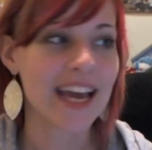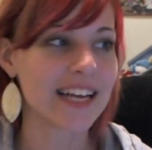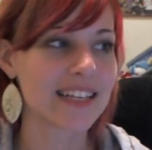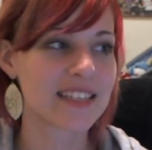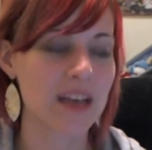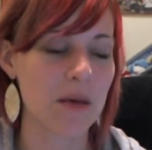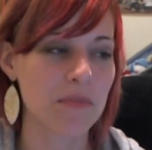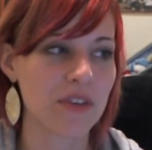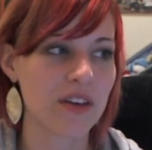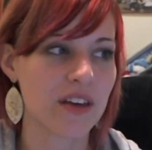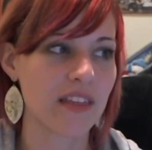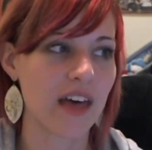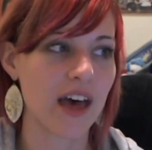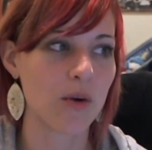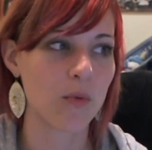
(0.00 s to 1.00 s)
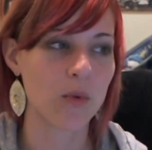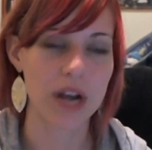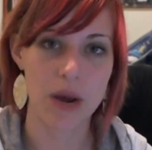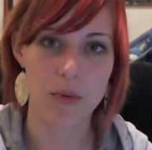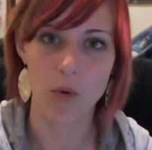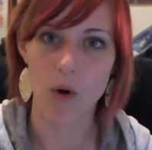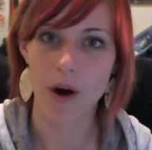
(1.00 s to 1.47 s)
It's something that when
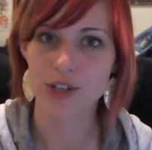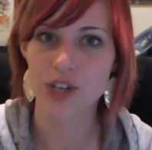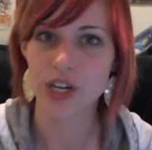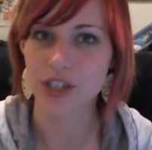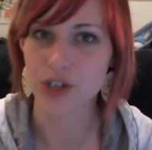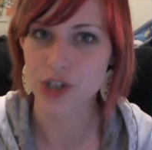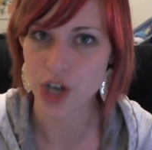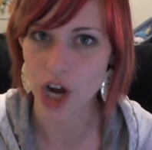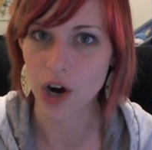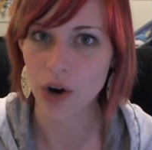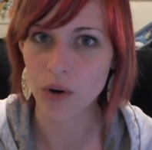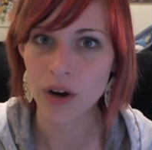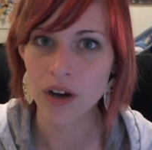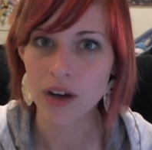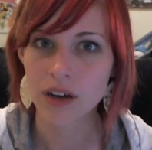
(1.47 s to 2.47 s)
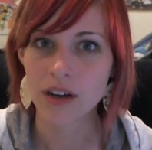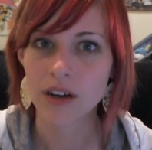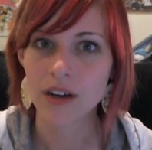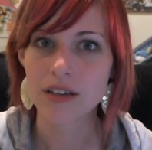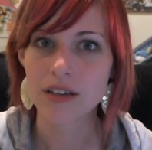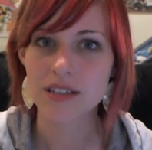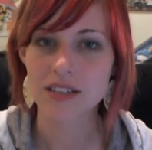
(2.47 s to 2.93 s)
I'm watching a show,
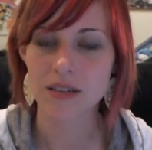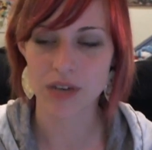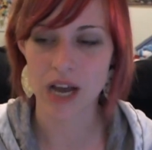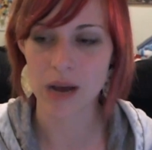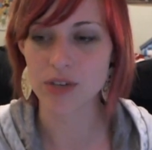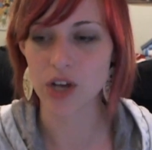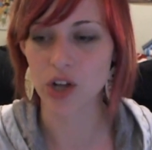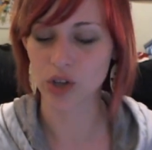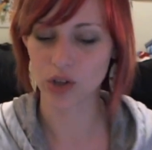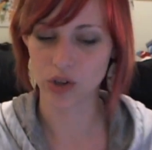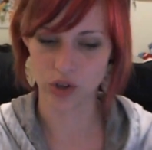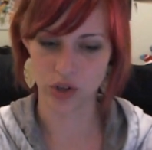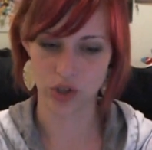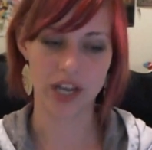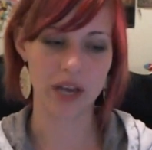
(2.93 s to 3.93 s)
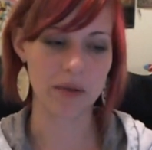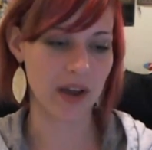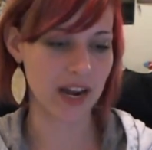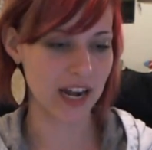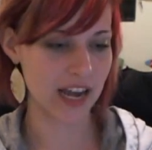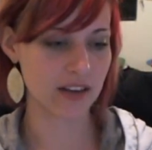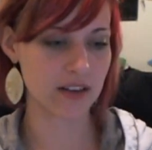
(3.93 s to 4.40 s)
sometimes I'll look at
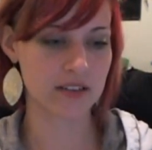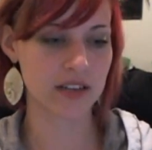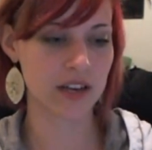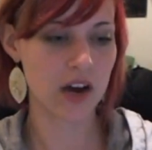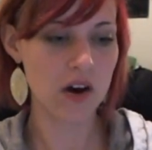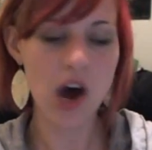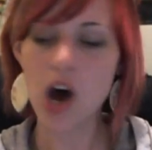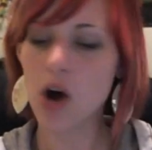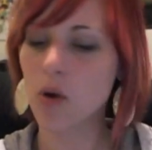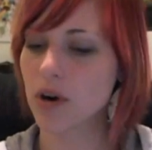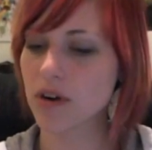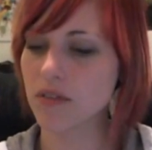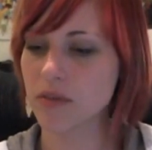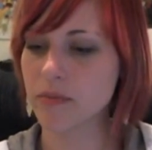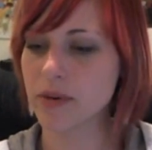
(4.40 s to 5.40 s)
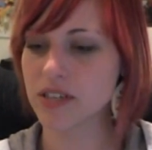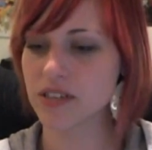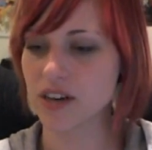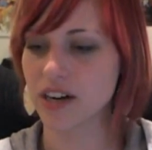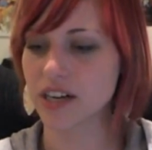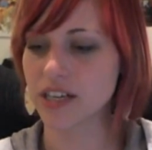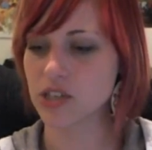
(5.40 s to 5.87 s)
my nails and go, oh, one of them has
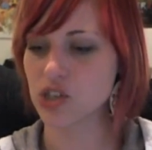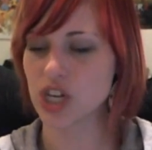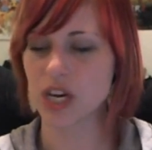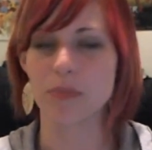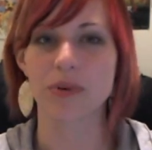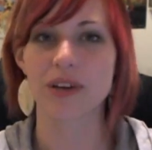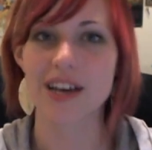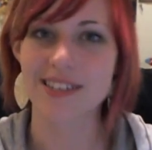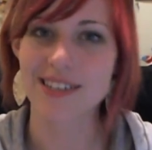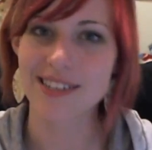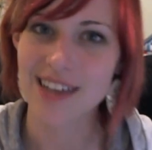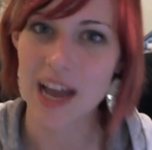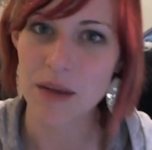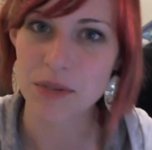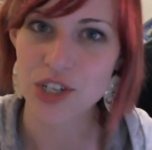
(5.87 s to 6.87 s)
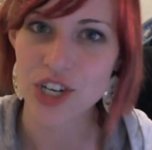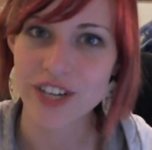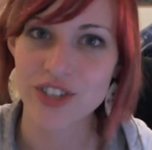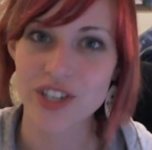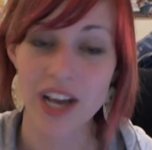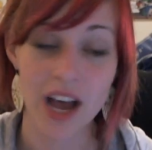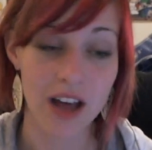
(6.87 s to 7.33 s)
started to chip. Guess it's time to
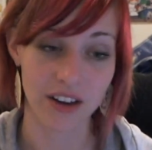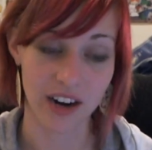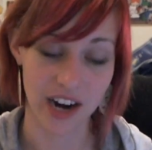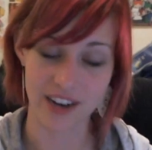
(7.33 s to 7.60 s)
change the color.